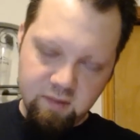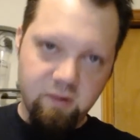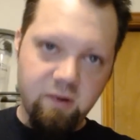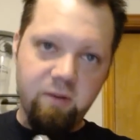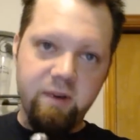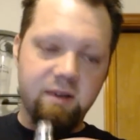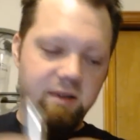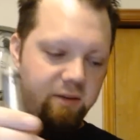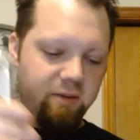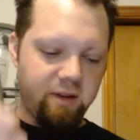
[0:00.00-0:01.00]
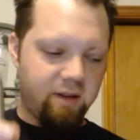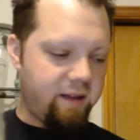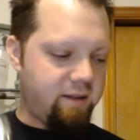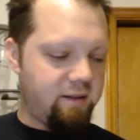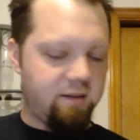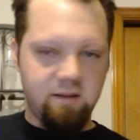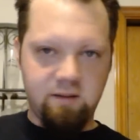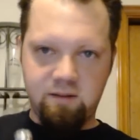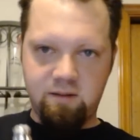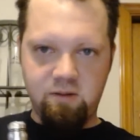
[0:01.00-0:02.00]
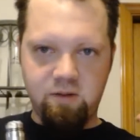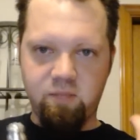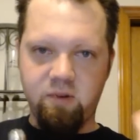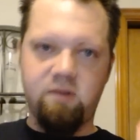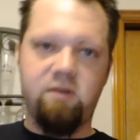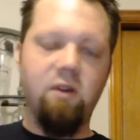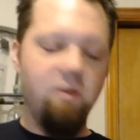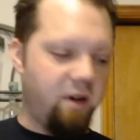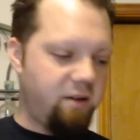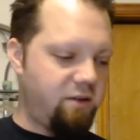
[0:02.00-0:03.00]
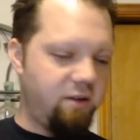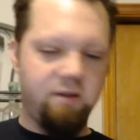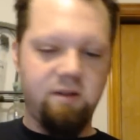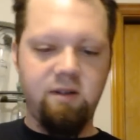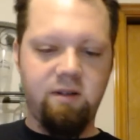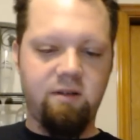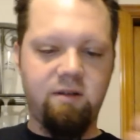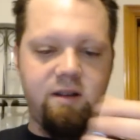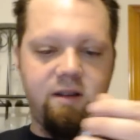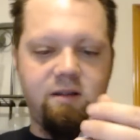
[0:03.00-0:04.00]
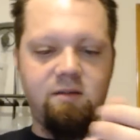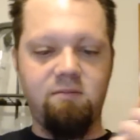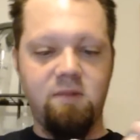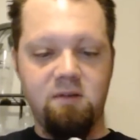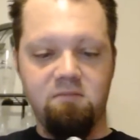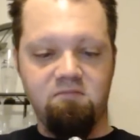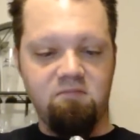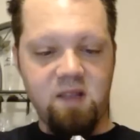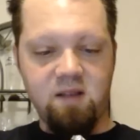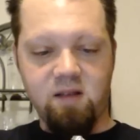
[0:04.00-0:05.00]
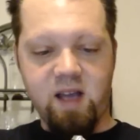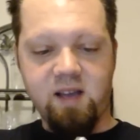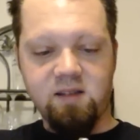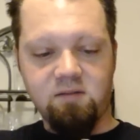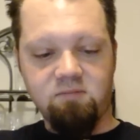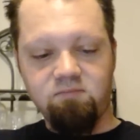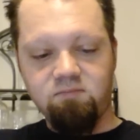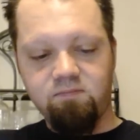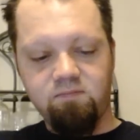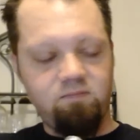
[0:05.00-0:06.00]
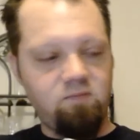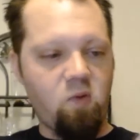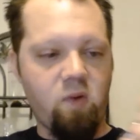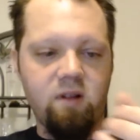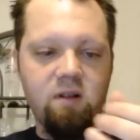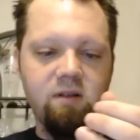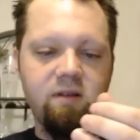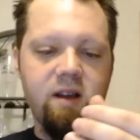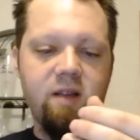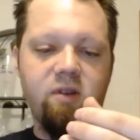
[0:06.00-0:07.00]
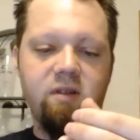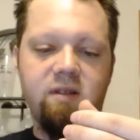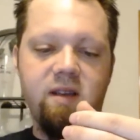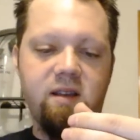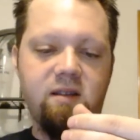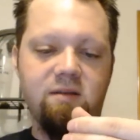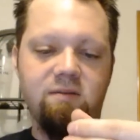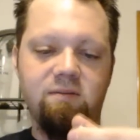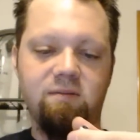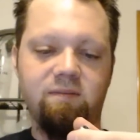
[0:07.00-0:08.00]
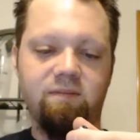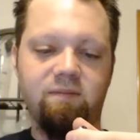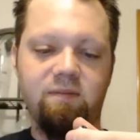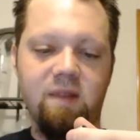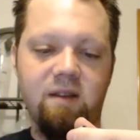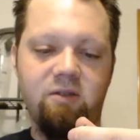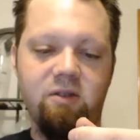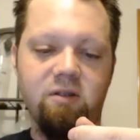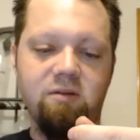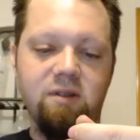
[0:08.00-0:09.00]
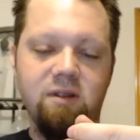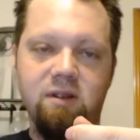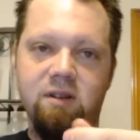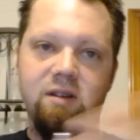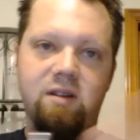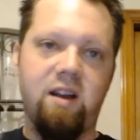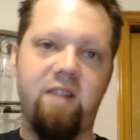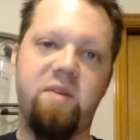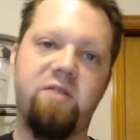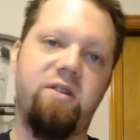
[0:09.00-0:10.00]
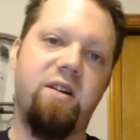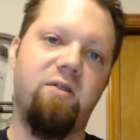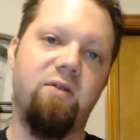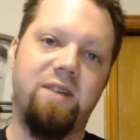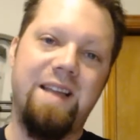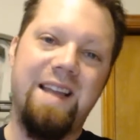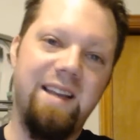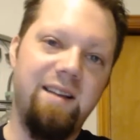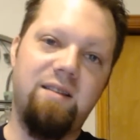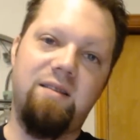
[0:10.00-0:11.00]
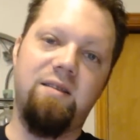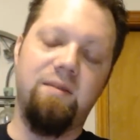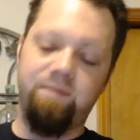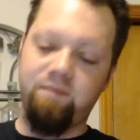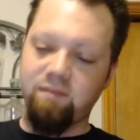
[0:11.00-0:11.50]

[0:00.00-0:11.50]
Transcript: It's one of the reasons I really like this, is you can put so much juice in here and it lasts quite a long time. You can take, I don't know, I've measured out over 10 hits.